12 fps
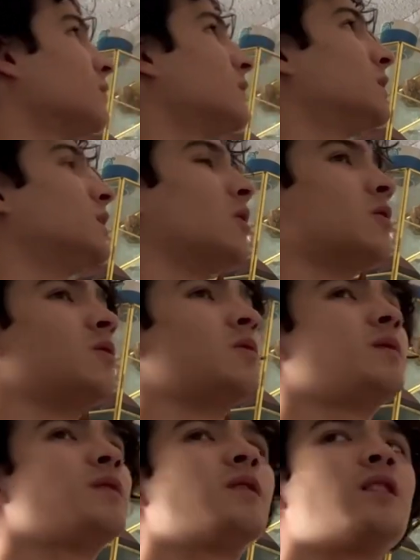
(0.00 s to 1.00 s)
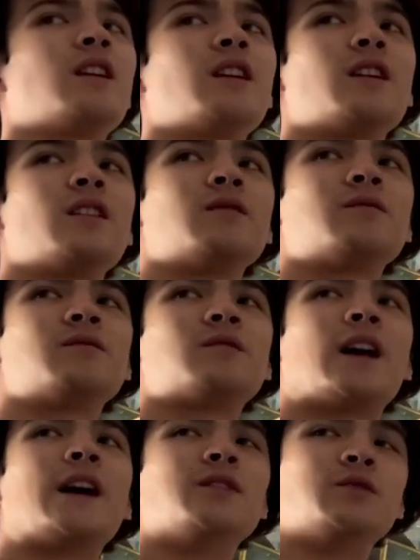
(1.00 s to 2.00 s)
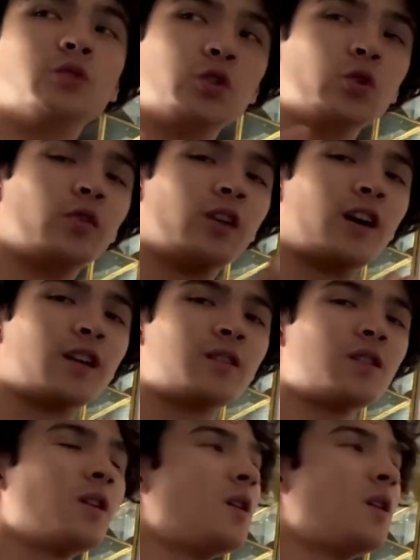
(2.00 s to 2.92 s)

so I drew it on.